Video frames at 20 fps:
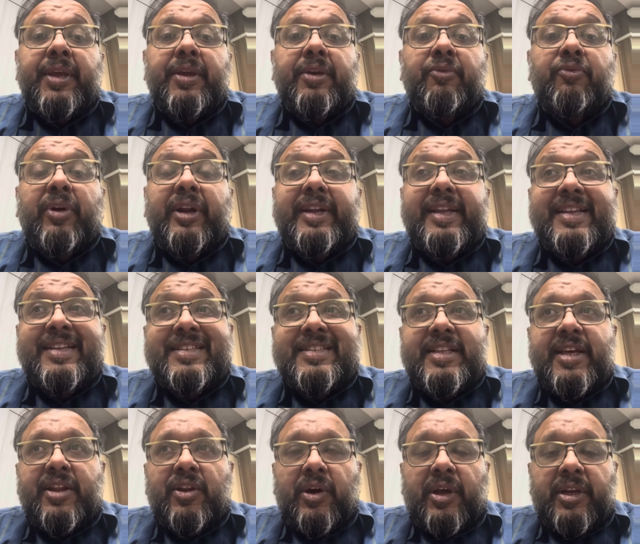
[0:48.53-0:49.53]
what is
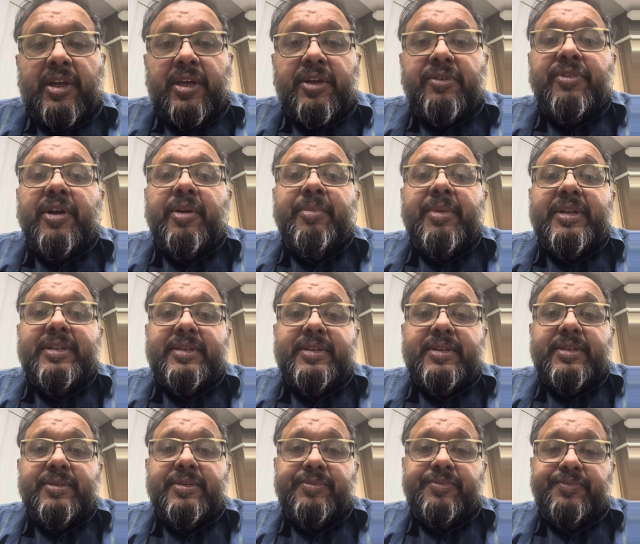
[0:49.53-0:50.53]
the
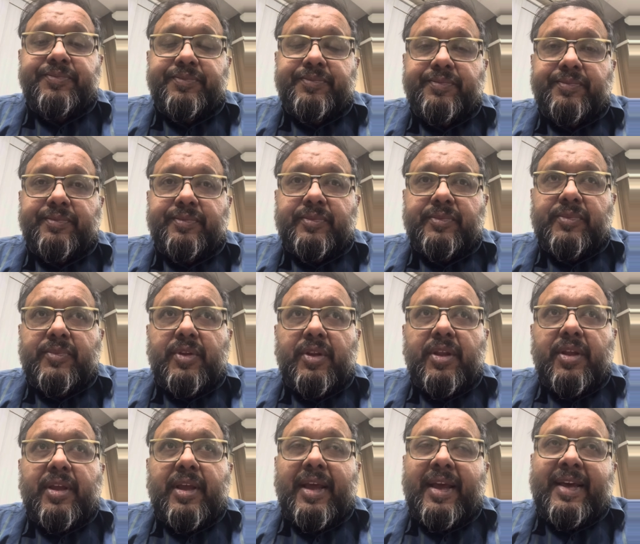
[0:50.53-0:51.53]
non-conformance
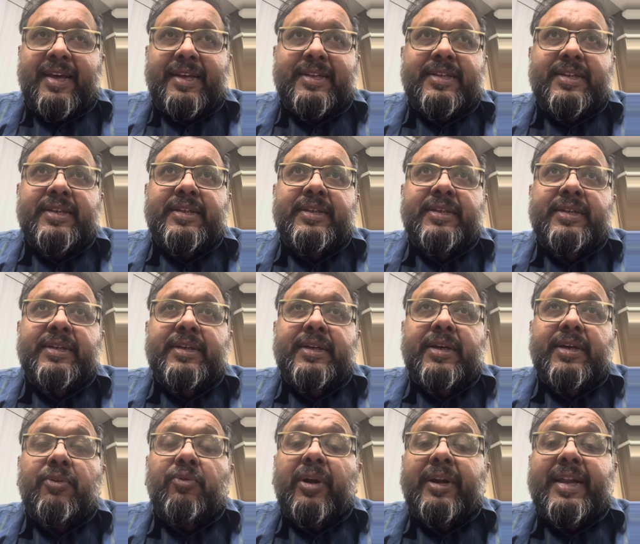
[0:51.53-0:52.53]
and
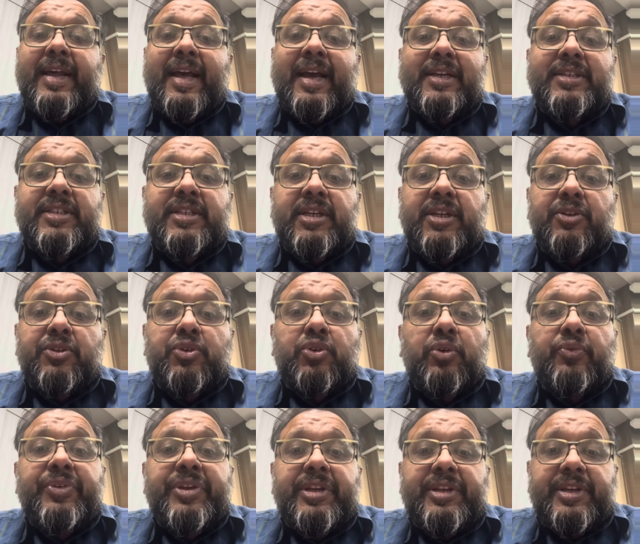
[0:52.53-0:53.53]
what action
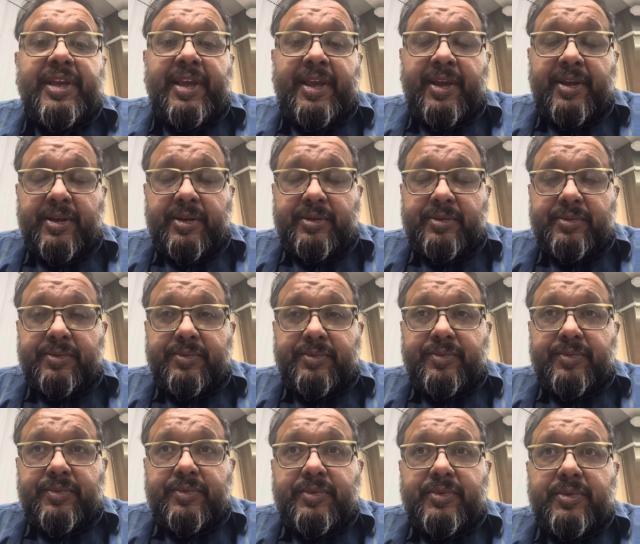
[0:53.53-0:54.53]
should we take
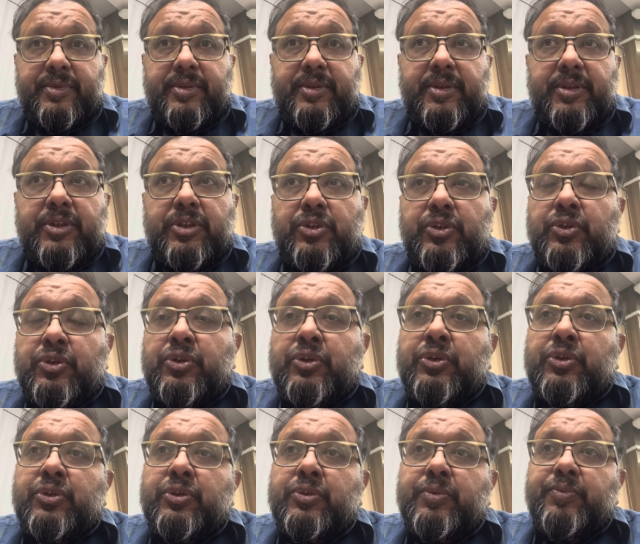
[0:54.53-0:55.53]

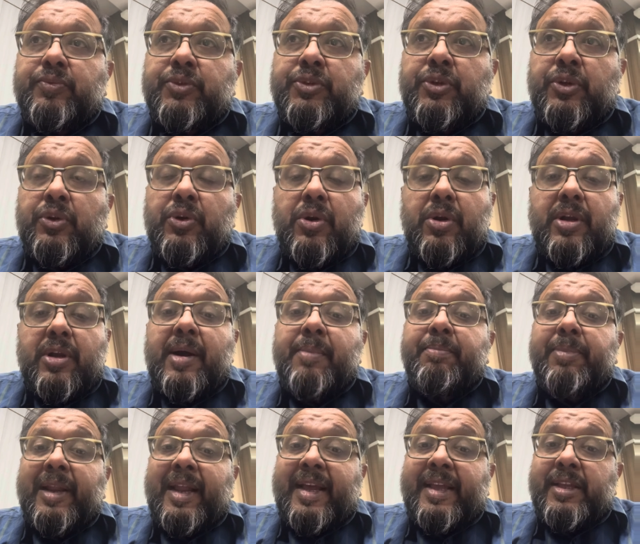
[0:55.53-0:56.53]
to
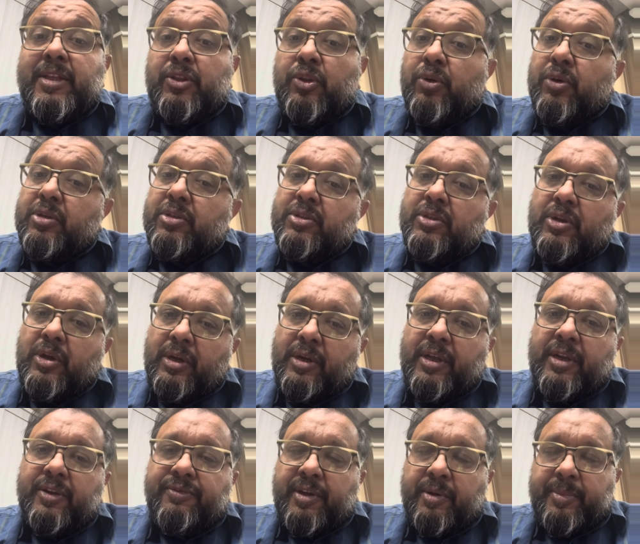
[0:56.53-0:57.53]
comply those
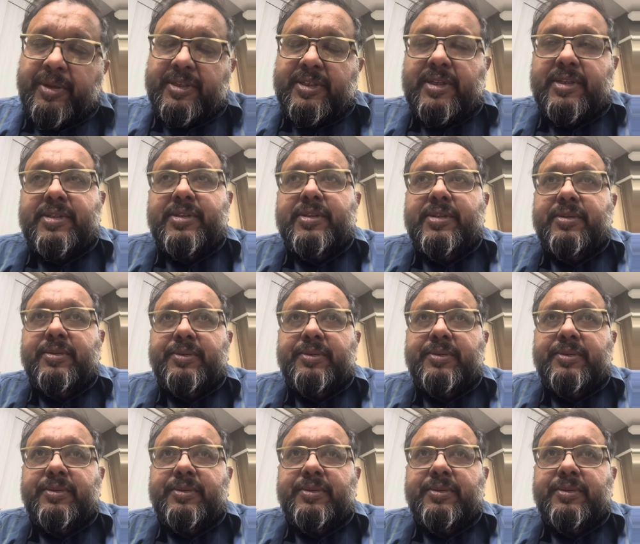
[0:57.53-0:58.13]
non-conformances.